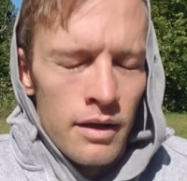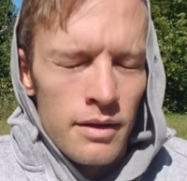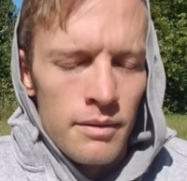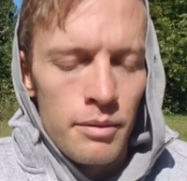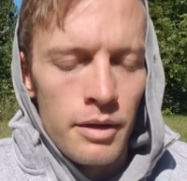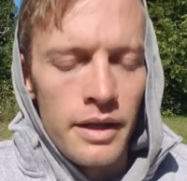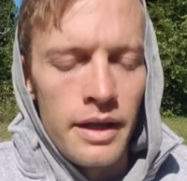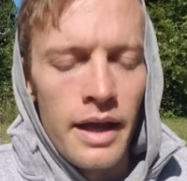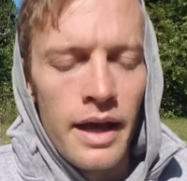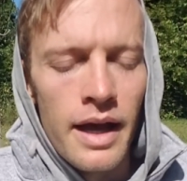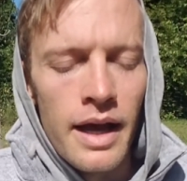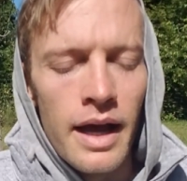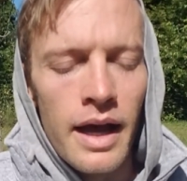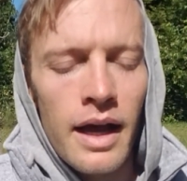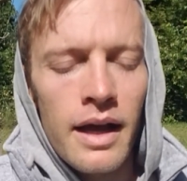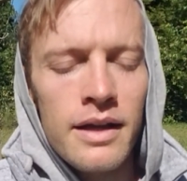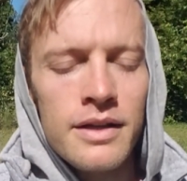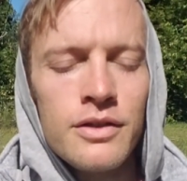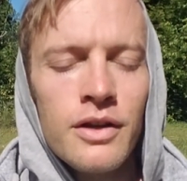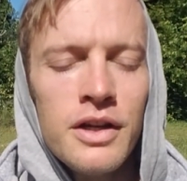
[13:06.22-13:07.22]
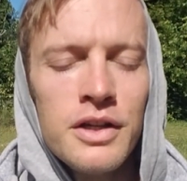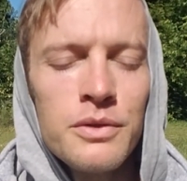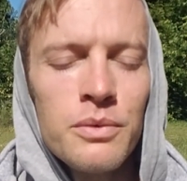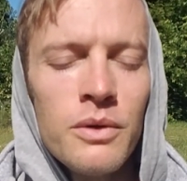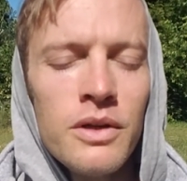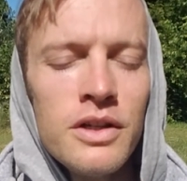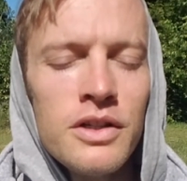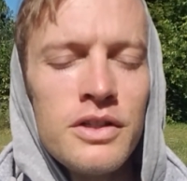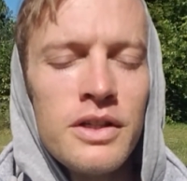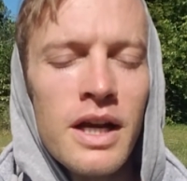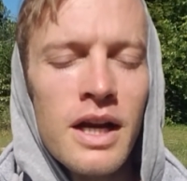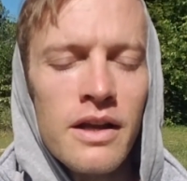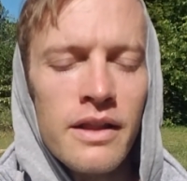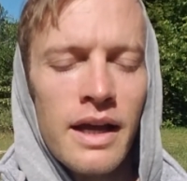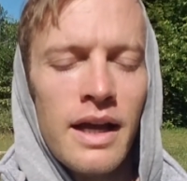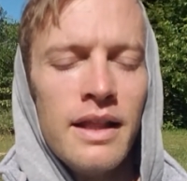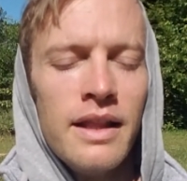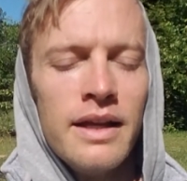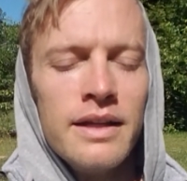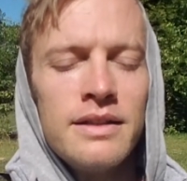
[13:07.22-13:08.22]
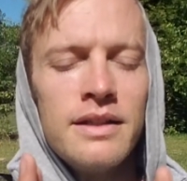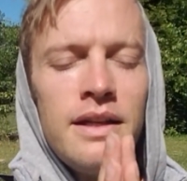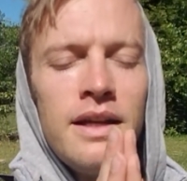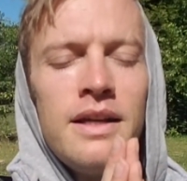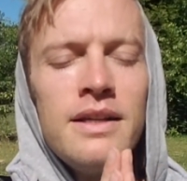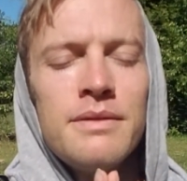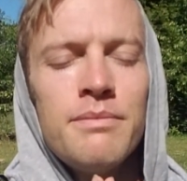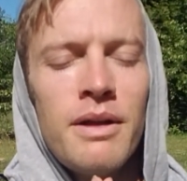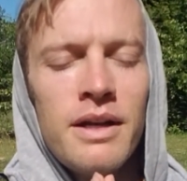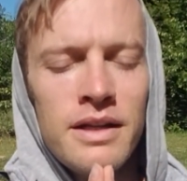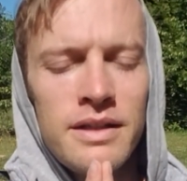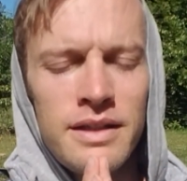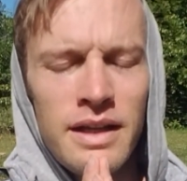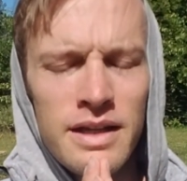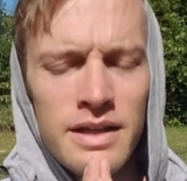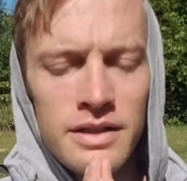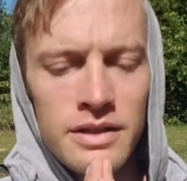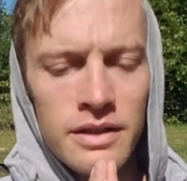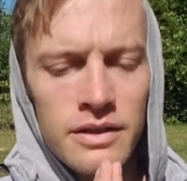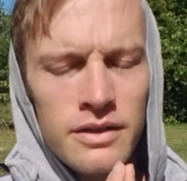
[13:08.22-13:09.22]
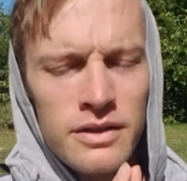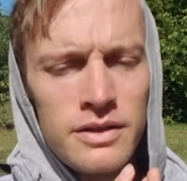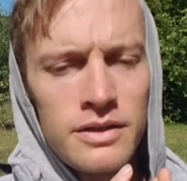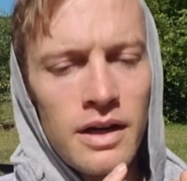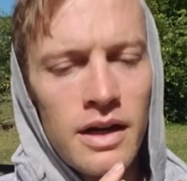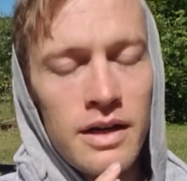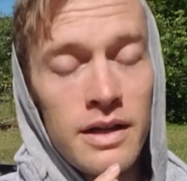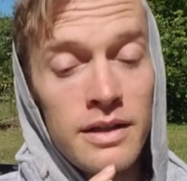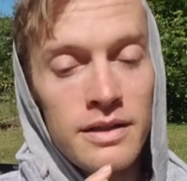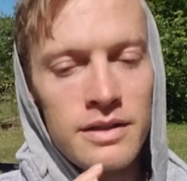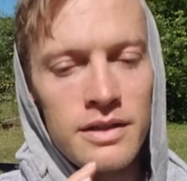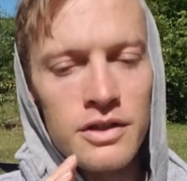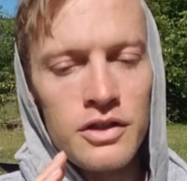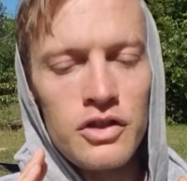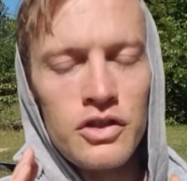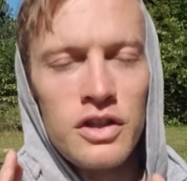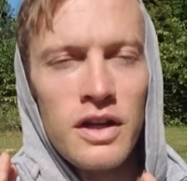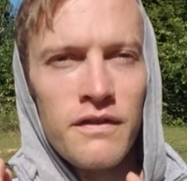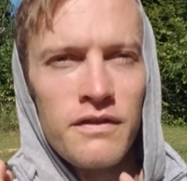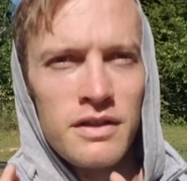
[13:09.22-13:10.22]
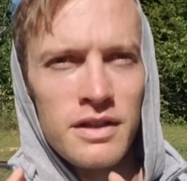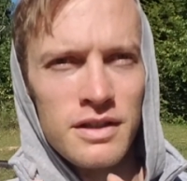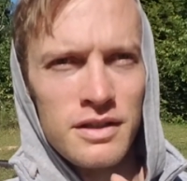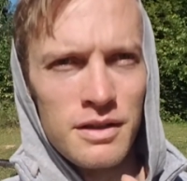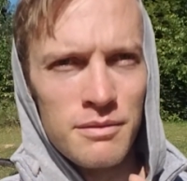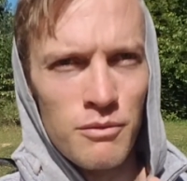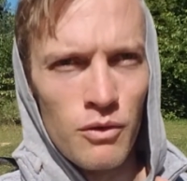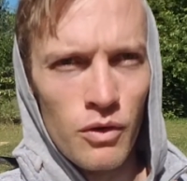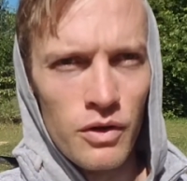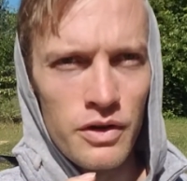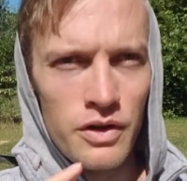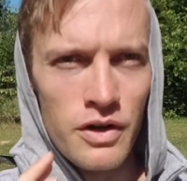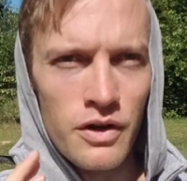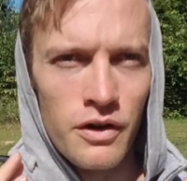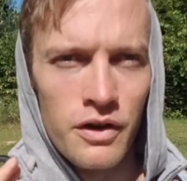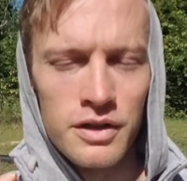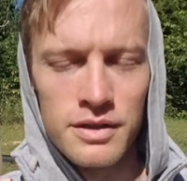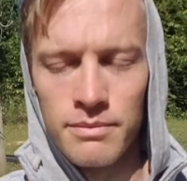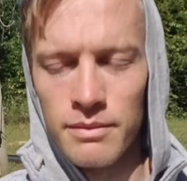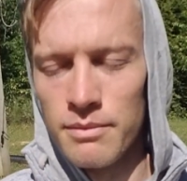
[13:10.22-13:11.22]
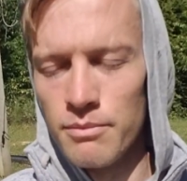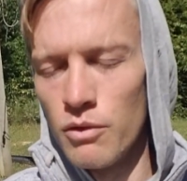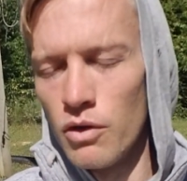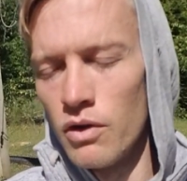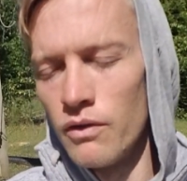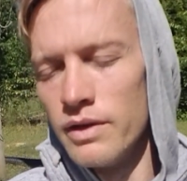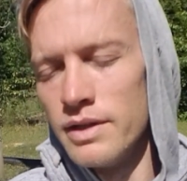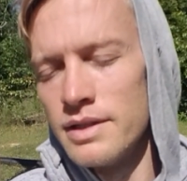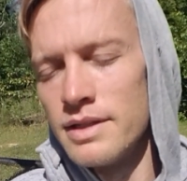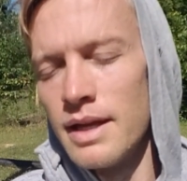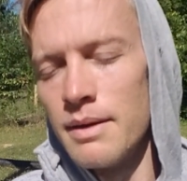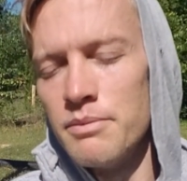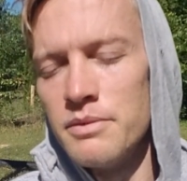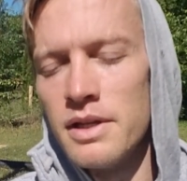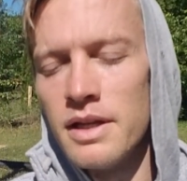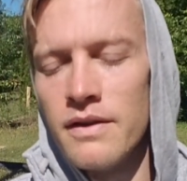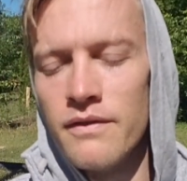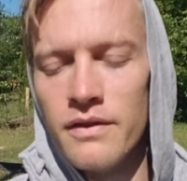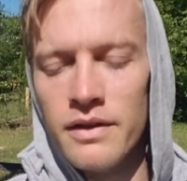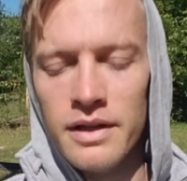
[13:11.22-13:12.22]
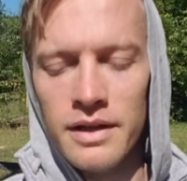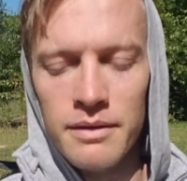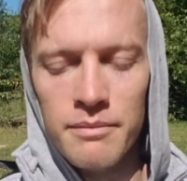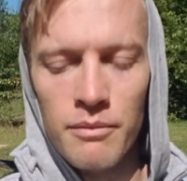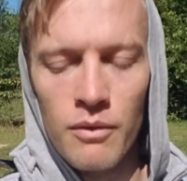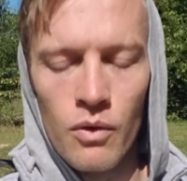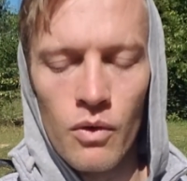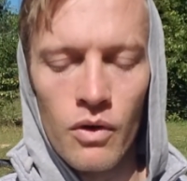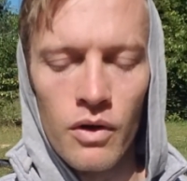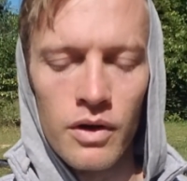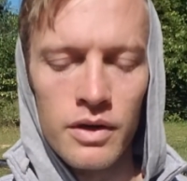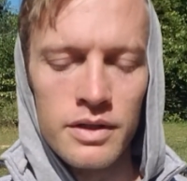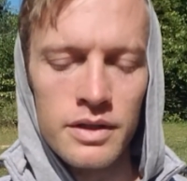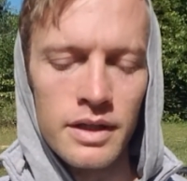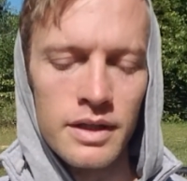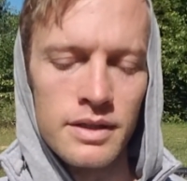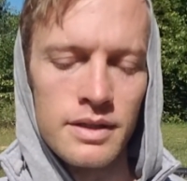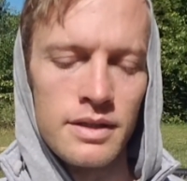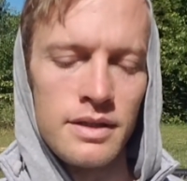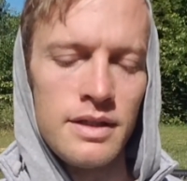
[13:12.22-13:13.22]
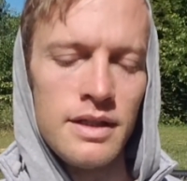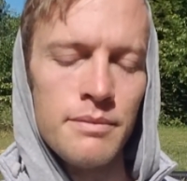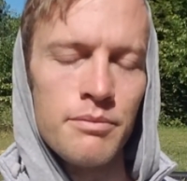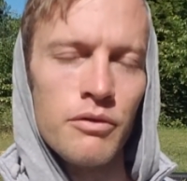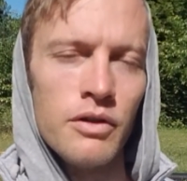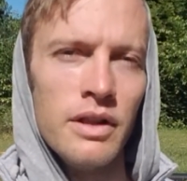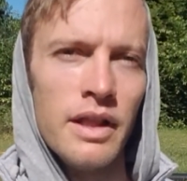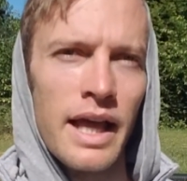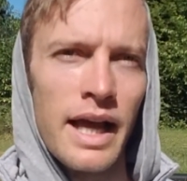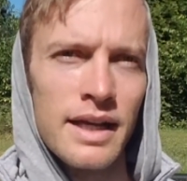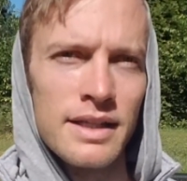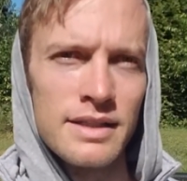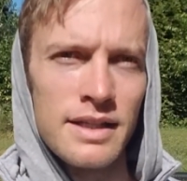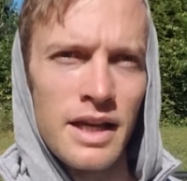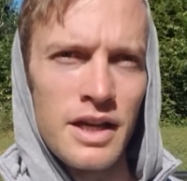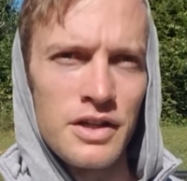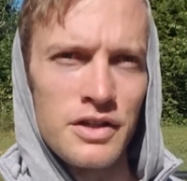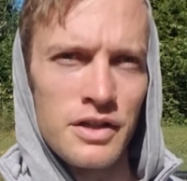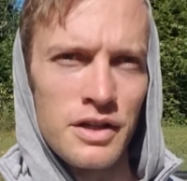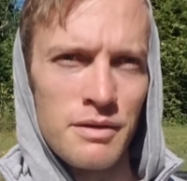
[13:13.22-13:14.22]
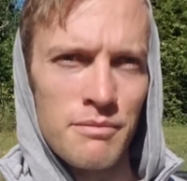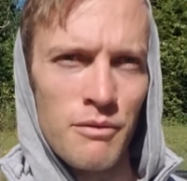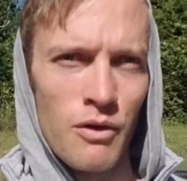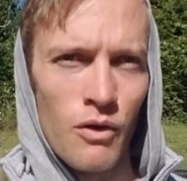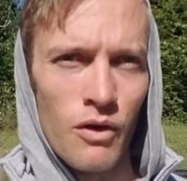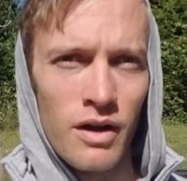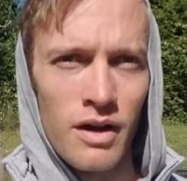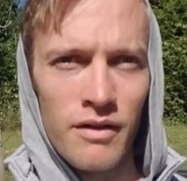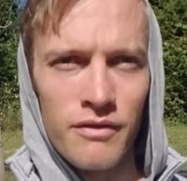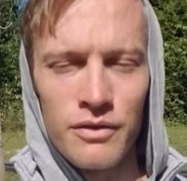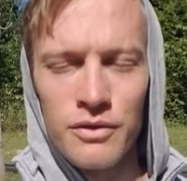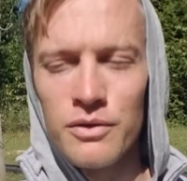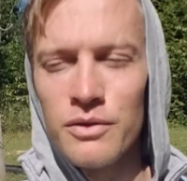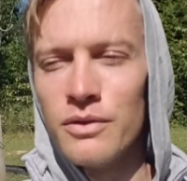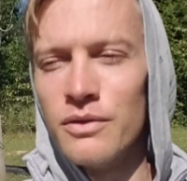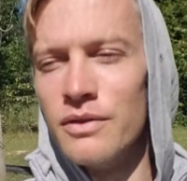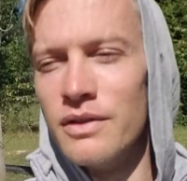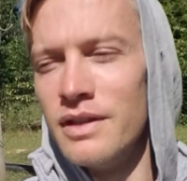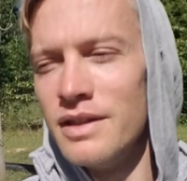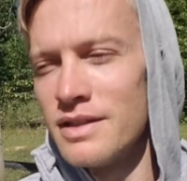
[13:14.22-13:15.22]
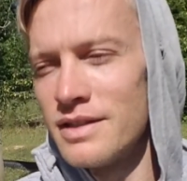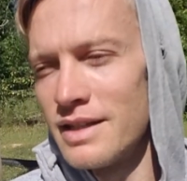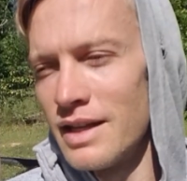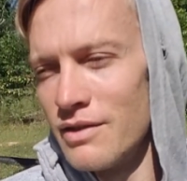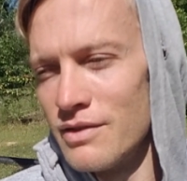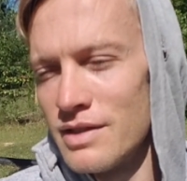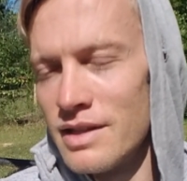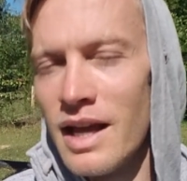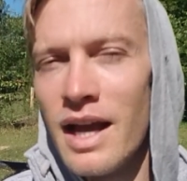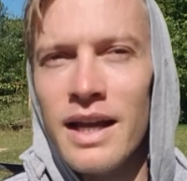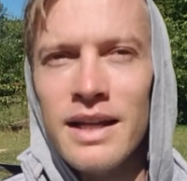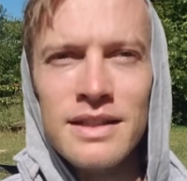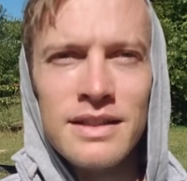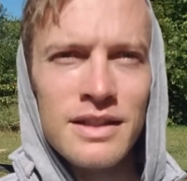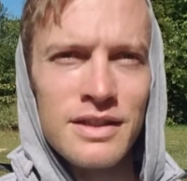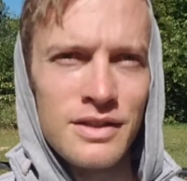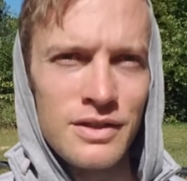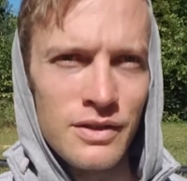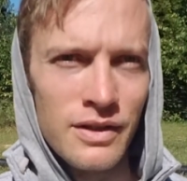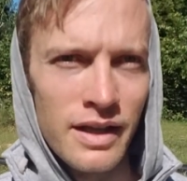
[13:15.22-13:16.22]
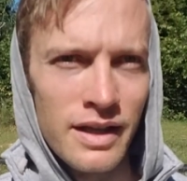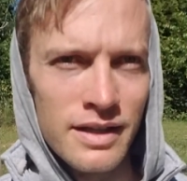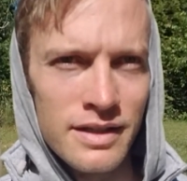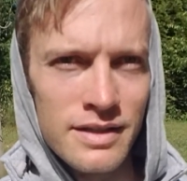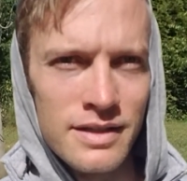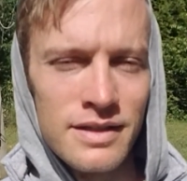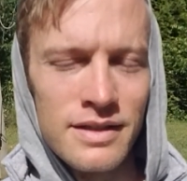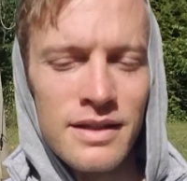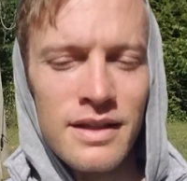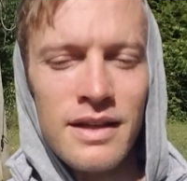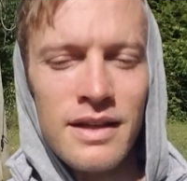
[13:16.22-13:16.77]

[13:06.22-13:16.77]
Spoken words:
But yeah, so I just want to share that. Like today's meditation, they're starting to shift into more nourishment, more receptivity, more just deep relaxation, more of, ooh, this sounds nice, let's do this.